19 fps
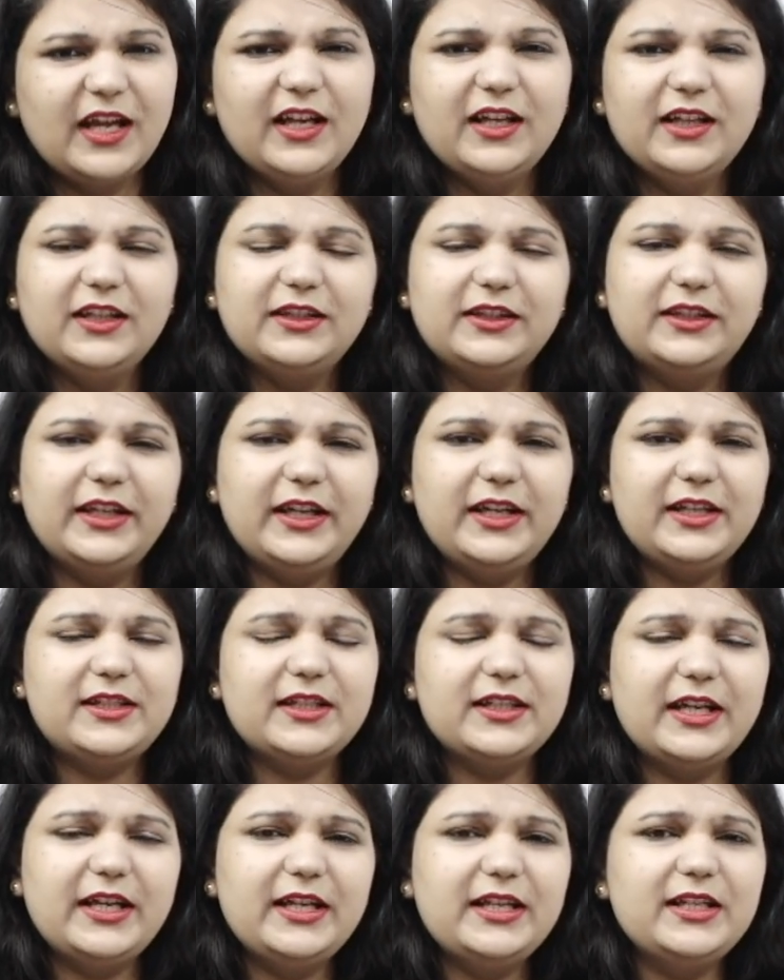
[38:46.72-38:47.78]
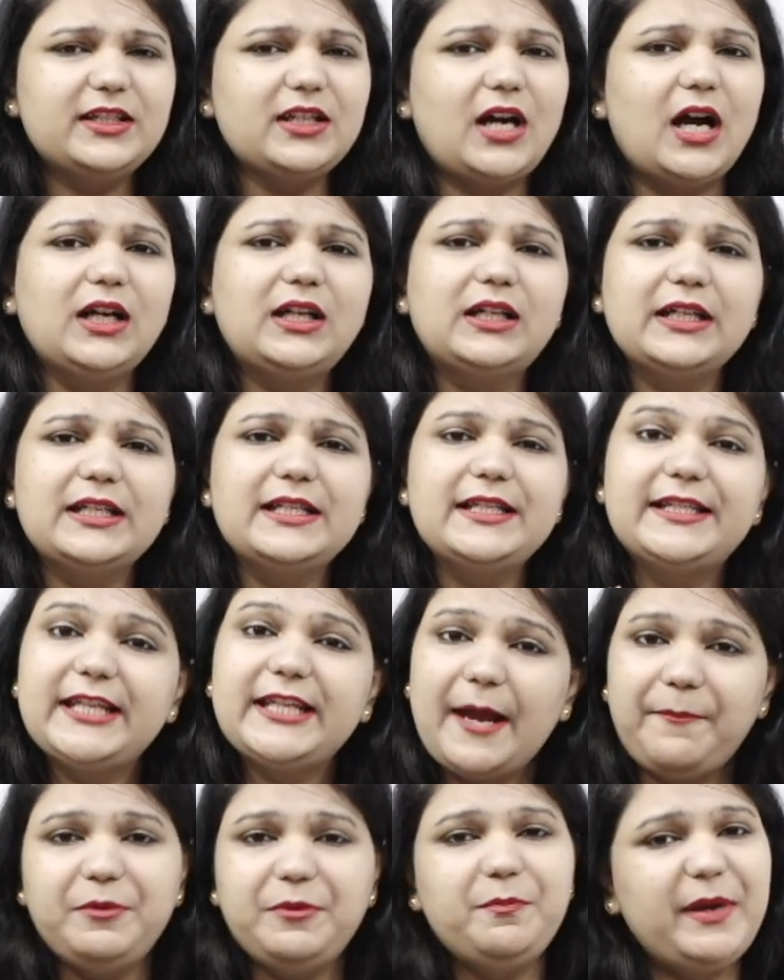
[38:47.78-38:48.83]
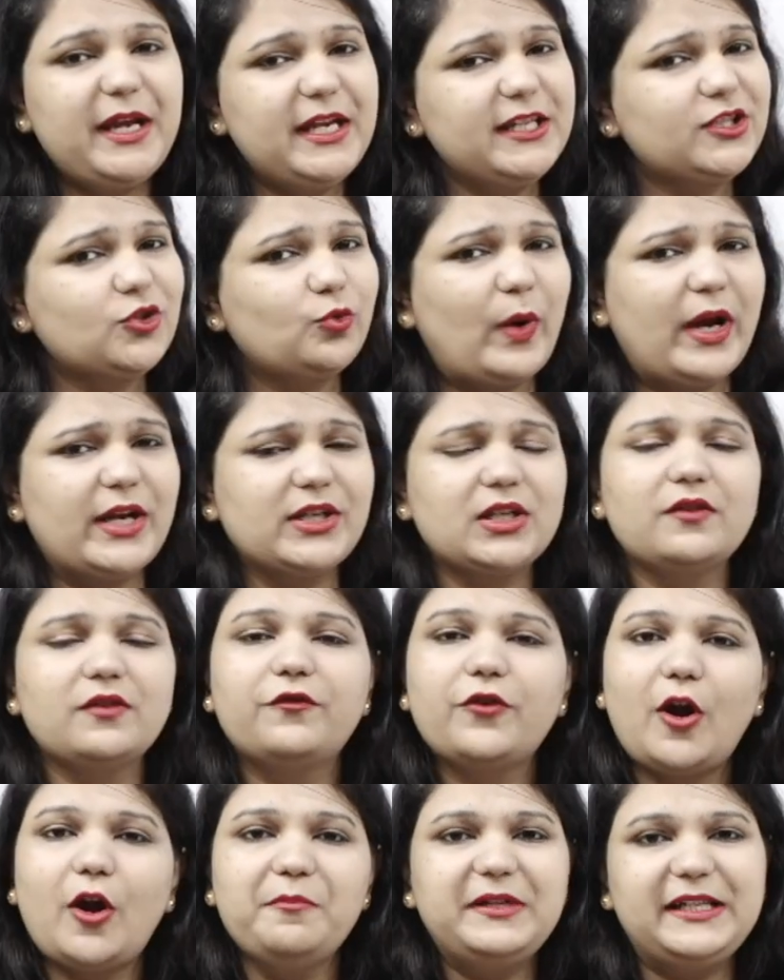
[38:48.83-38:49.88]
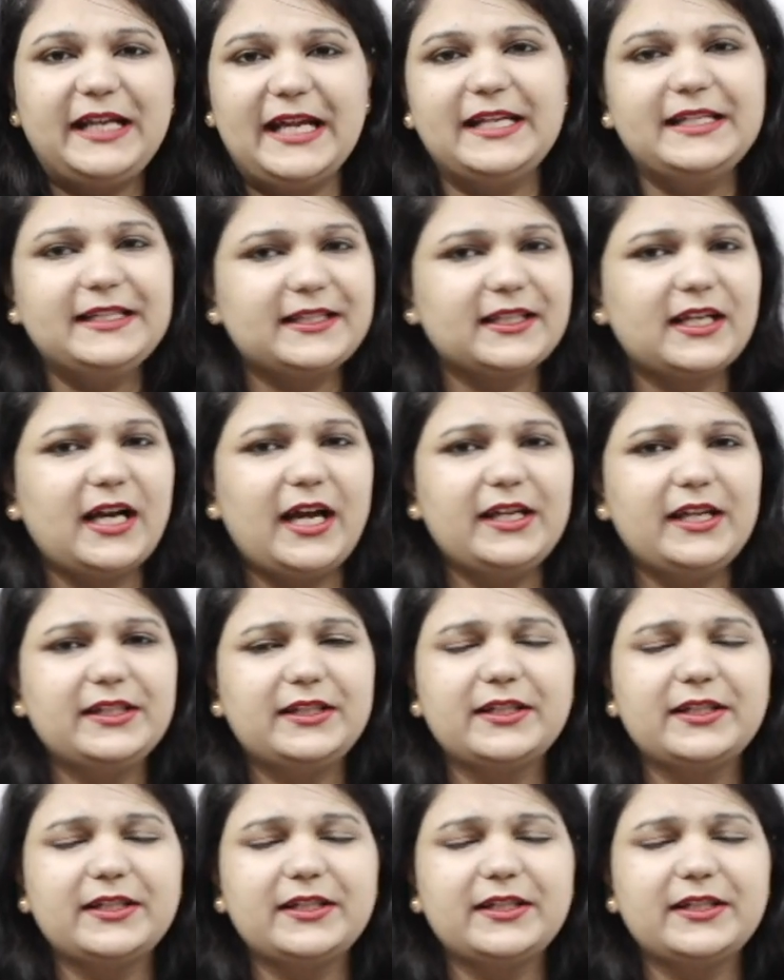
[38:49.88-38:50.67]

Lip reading: This is a concept-based question from tense, guys.